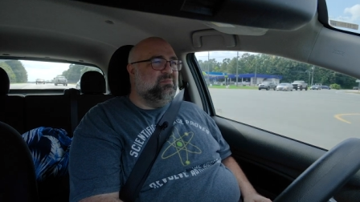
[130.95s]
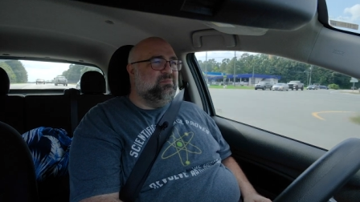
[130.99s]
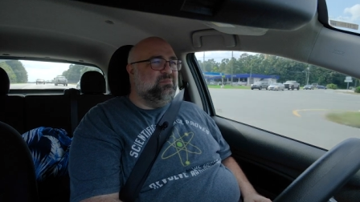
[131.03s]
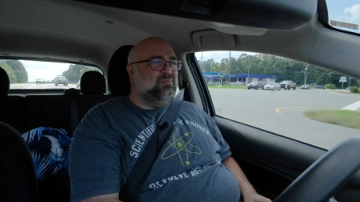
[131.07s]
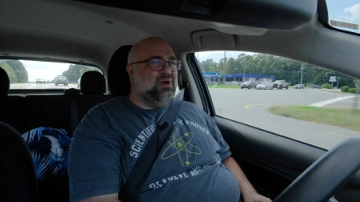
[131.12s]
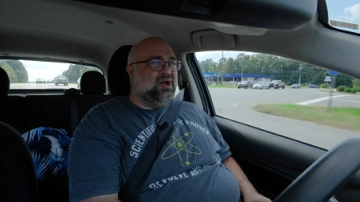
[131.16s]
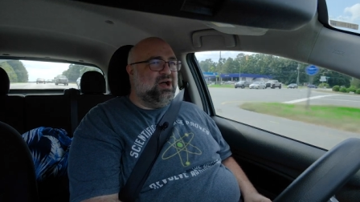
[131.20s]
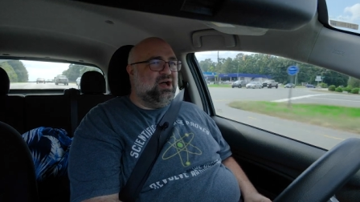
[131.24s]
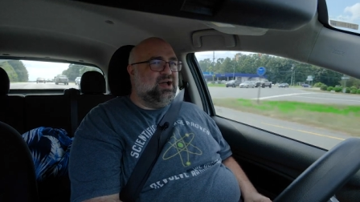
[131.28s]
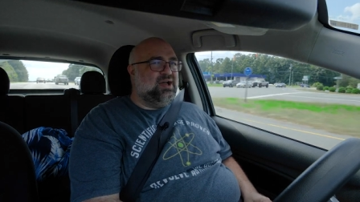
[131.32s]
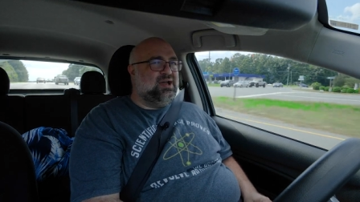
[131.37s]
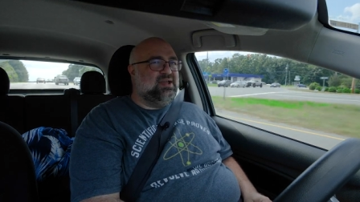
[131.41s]

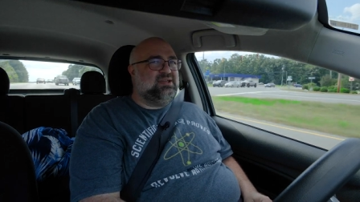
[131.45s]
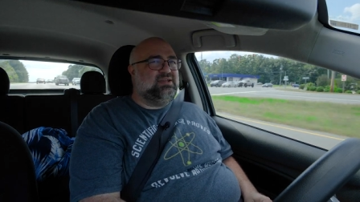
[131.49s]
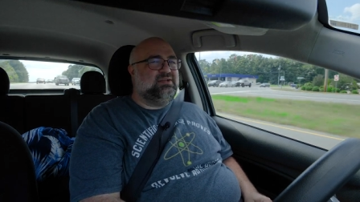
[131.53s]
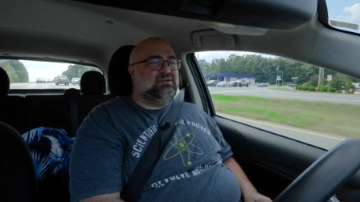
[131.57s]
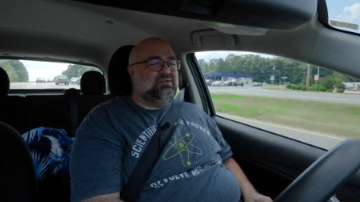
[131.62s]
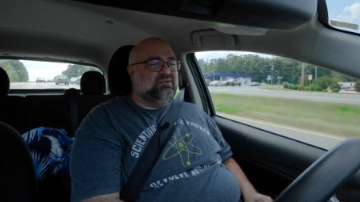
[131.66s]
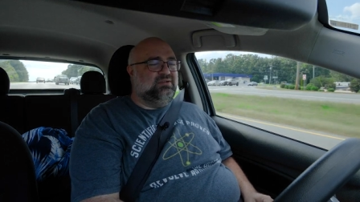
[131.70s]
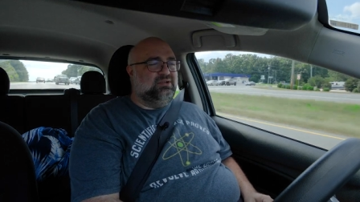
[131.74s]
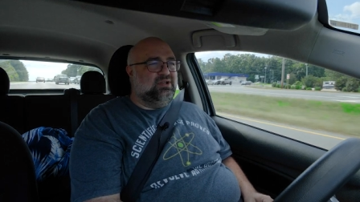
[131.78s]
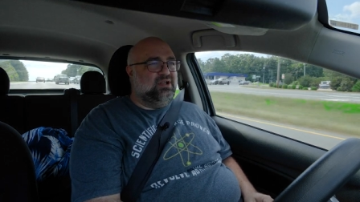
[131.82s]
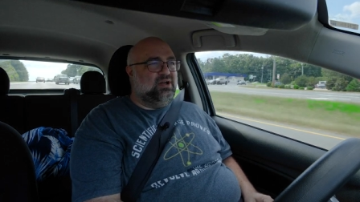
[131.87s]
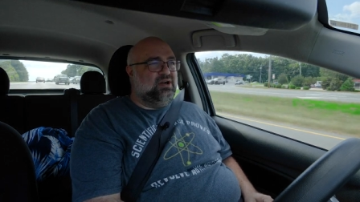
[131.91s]
by
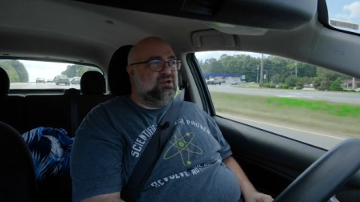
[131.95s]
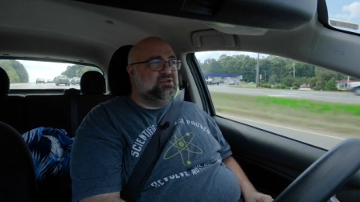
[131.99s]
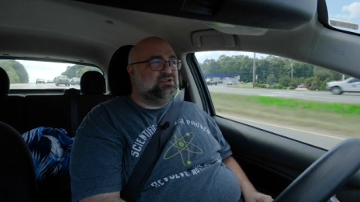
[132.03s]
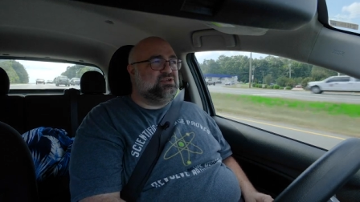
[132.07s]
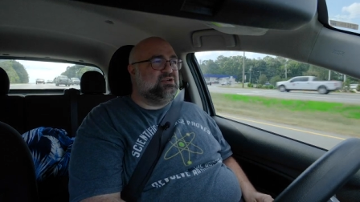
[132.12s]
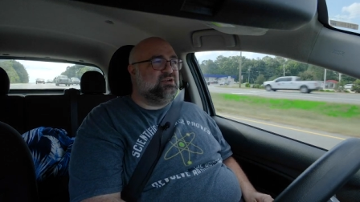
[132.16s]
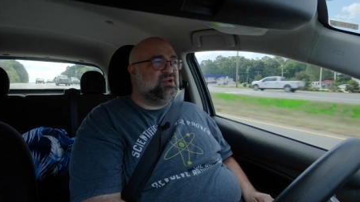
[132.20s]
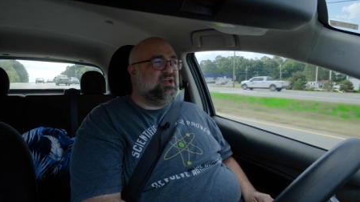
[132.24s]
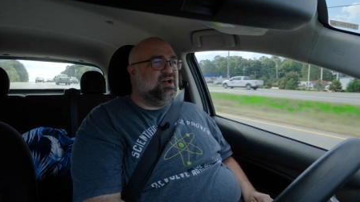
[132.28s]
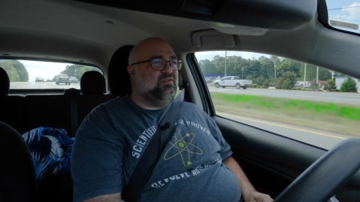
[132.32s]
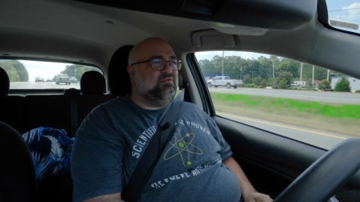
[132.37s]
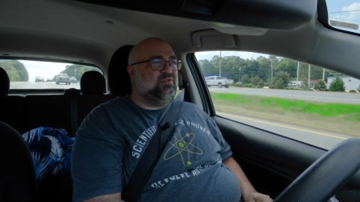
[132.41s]

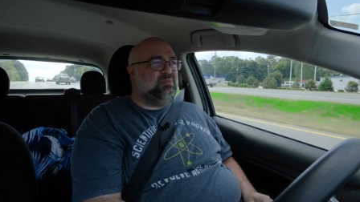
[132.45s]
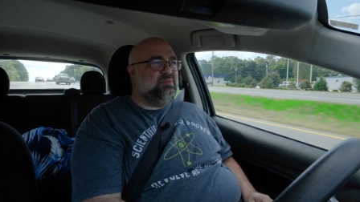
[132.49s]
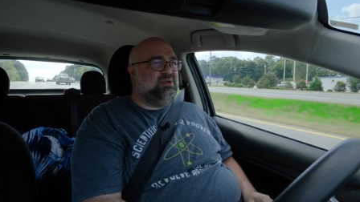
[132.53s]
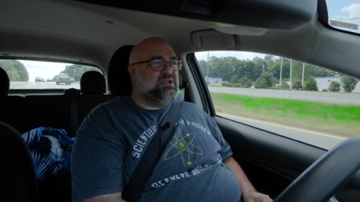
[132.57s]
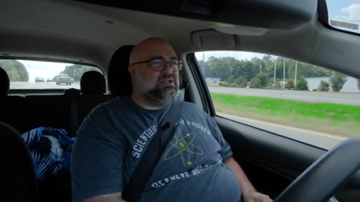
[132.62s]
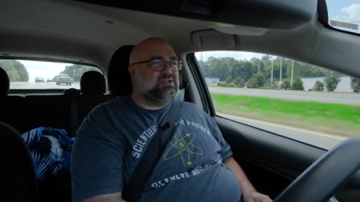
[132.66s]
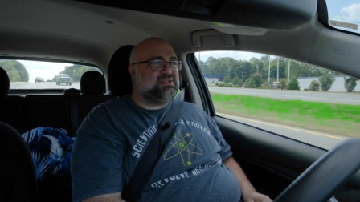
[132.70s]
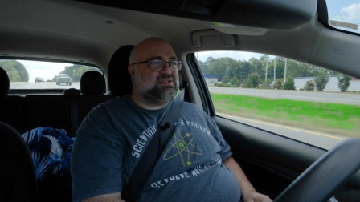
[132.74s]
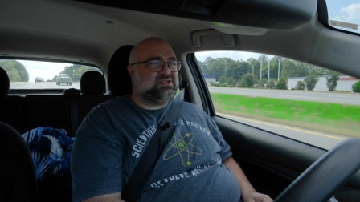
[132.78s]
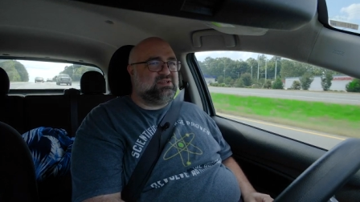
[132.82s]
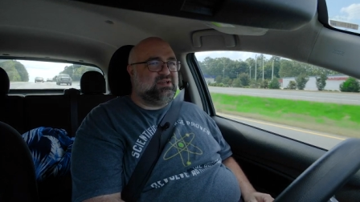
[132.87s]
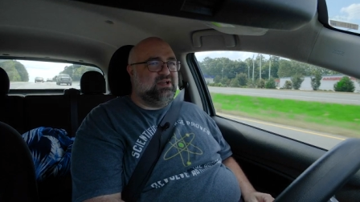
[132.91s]
larger
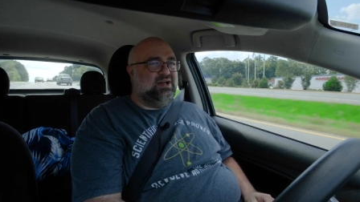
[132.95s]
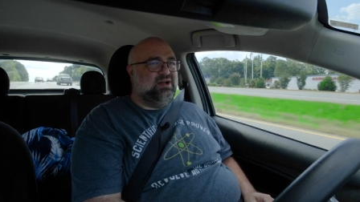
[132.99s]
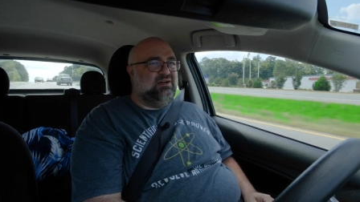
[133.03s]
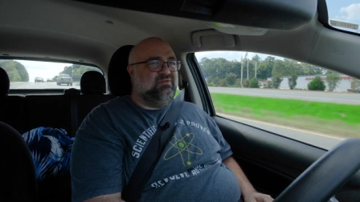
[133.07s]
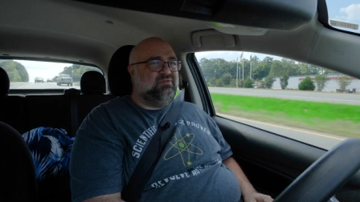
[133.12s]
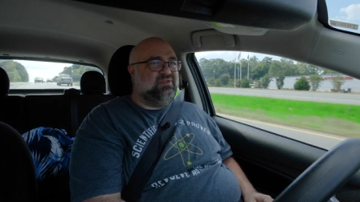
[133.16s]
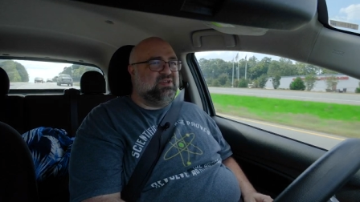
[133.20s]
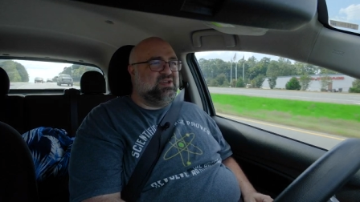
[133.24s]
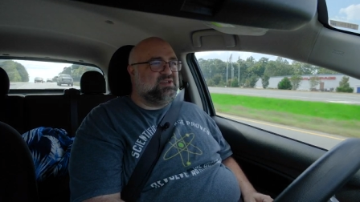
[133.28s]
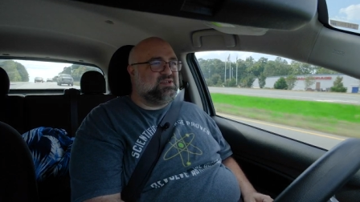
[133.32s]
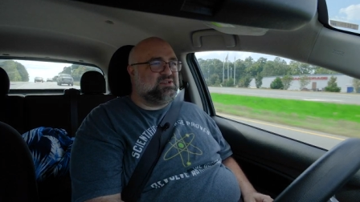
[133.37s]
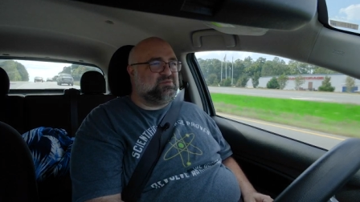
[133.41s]
governments
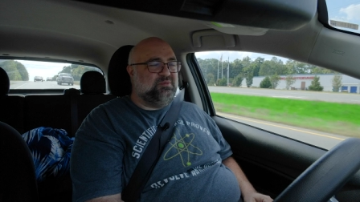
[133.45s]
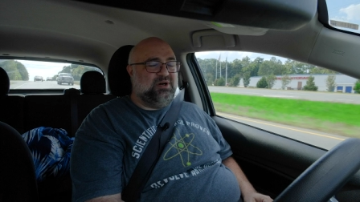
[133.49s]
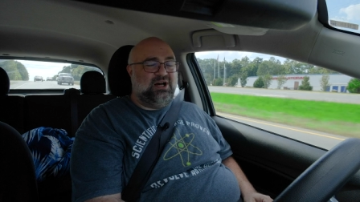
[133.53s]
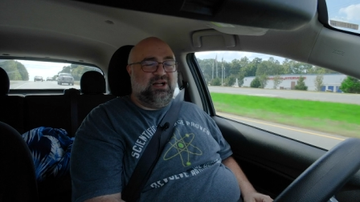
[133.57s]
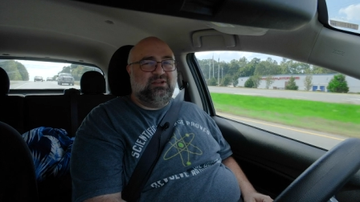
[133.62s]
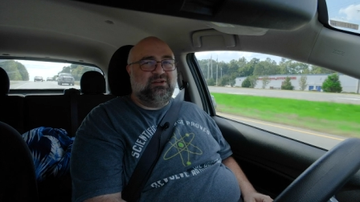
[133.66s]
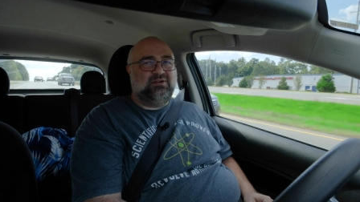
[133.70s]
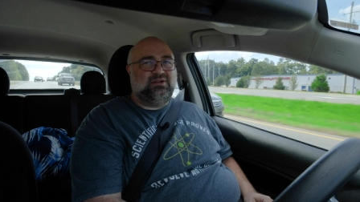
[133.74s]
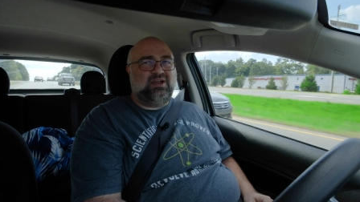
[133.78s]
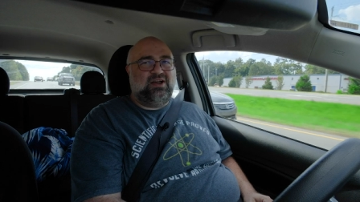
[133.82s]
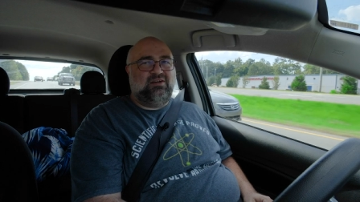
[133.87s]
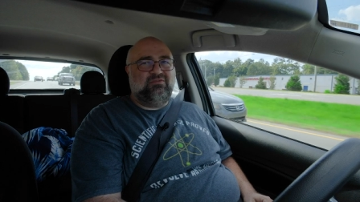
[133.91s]
of the
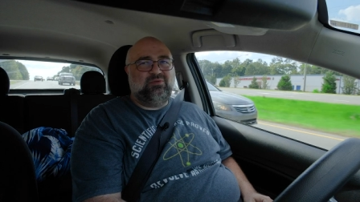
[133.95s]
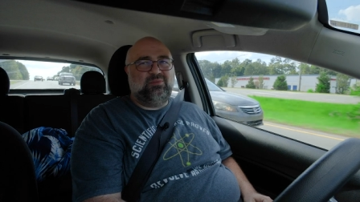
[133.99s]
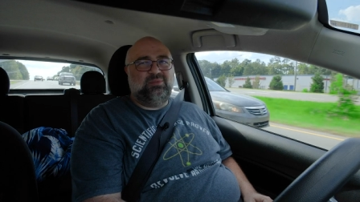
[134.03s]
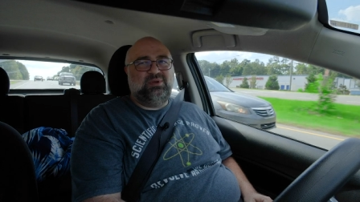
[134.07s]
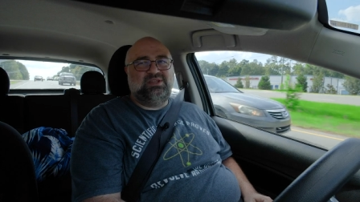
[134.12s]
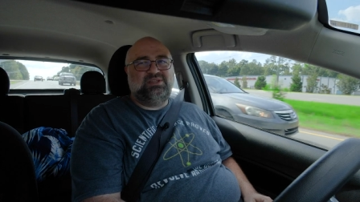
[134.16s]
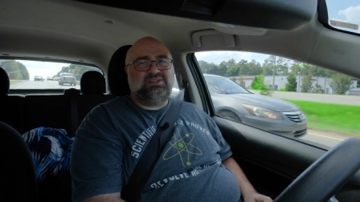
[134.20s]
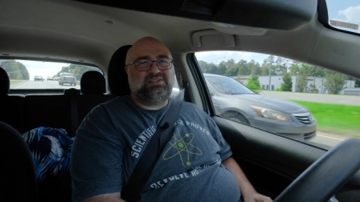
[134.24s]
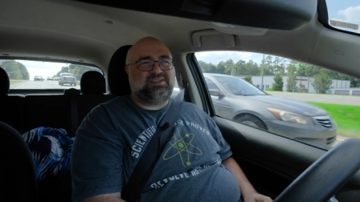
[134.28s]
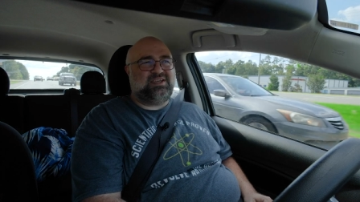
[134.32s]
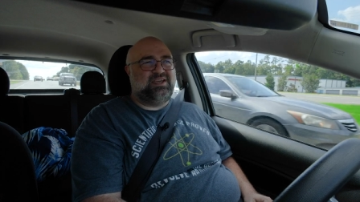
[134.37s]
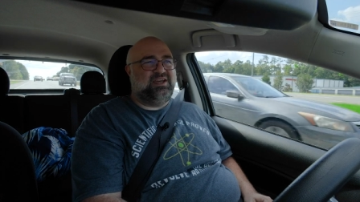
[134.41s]
smaller
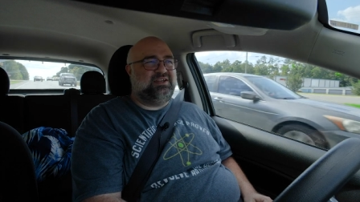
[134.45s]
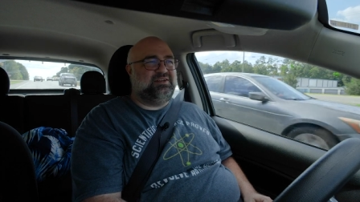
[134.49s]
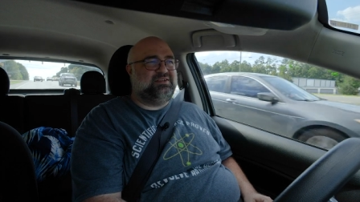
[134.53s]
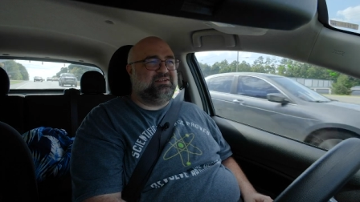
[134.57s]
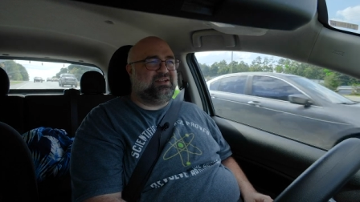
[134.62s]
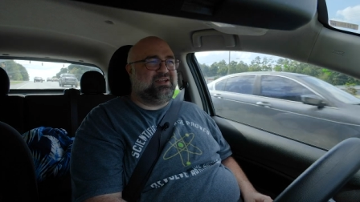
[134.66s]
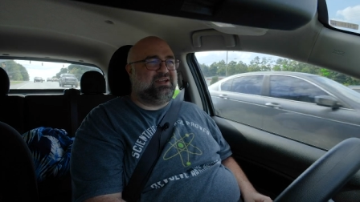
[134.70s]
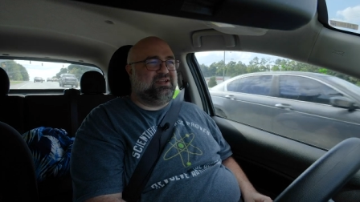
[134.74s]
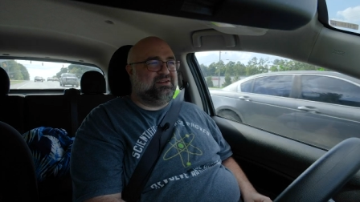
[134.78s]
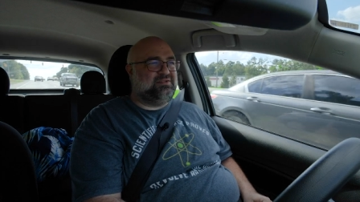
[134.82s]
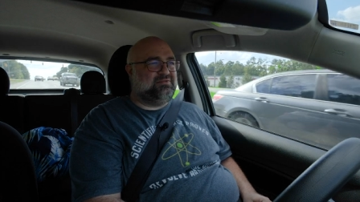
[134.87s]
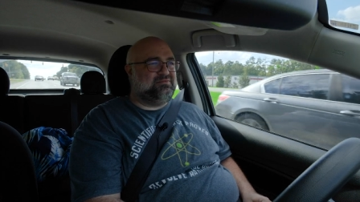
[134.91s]
governments
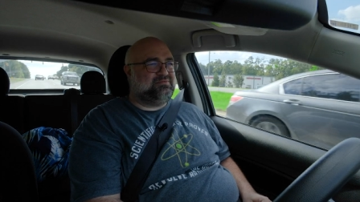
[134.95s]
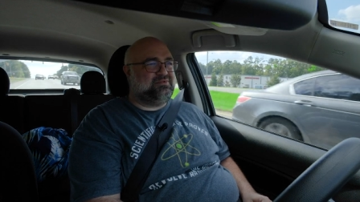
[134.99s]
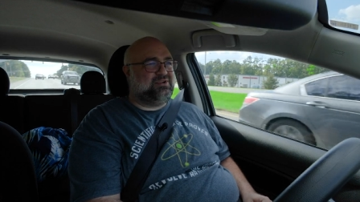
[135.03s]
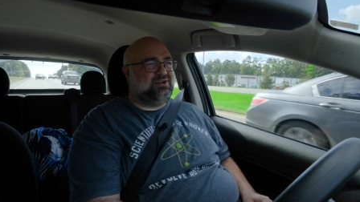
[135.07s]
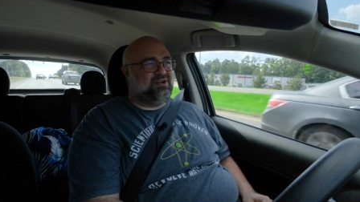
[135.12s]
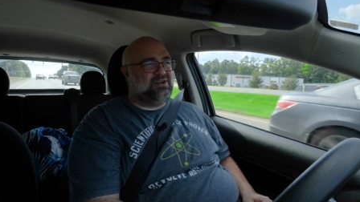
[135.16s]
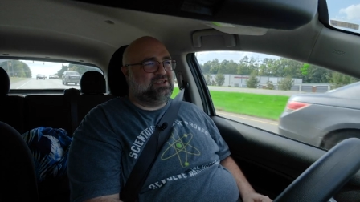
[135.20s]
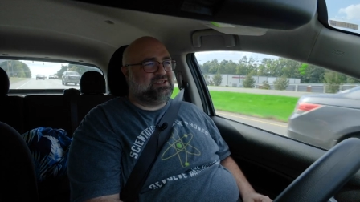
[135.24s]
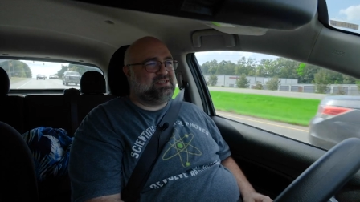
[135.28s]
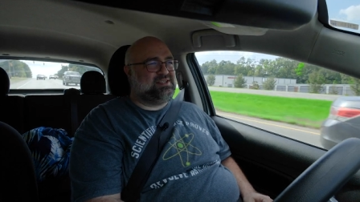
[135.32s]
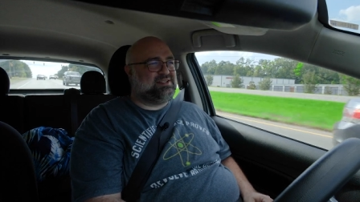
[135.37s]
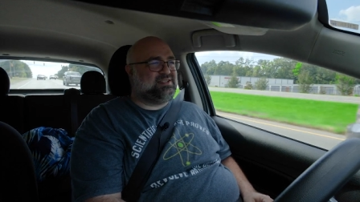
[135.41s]
can
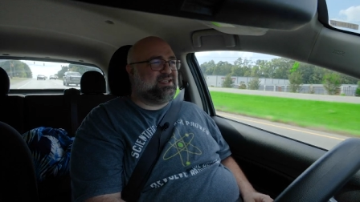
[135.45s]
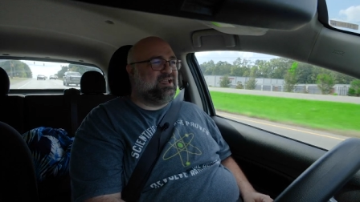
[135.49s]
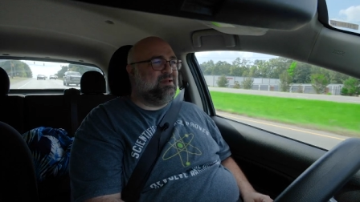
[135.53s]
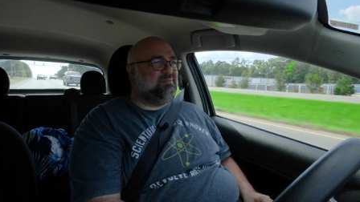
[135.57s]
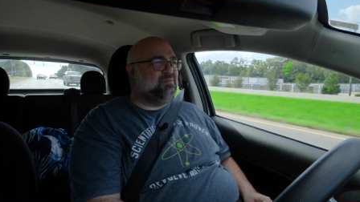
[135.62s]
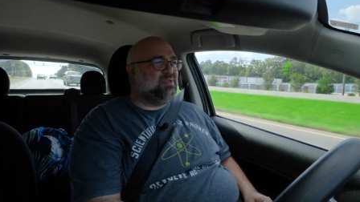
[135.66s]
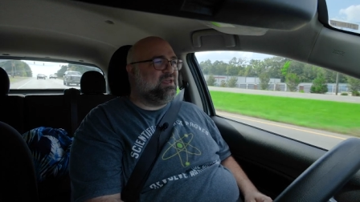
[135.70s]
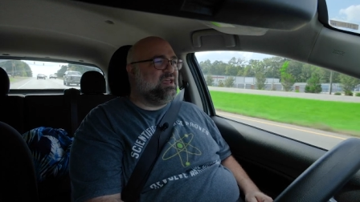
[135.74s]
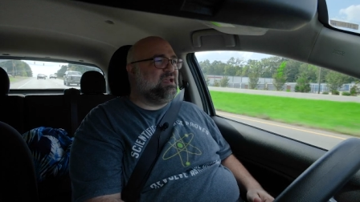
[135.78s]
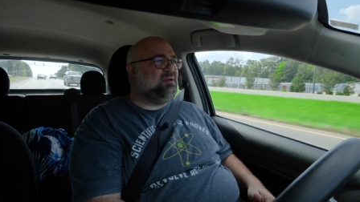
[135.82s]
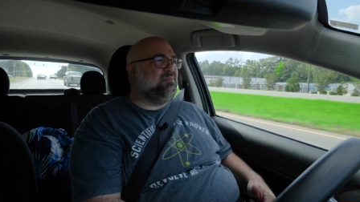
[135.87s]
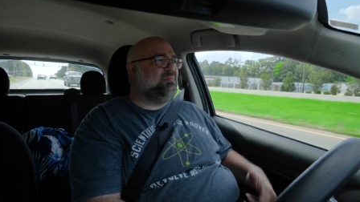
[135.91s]
cause the
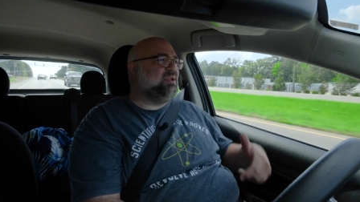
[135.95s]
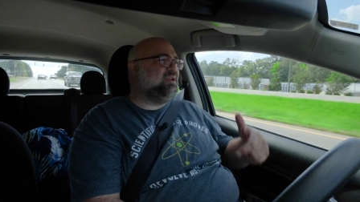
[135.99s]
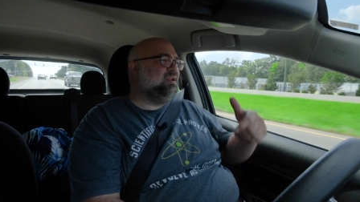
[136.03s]
same thing.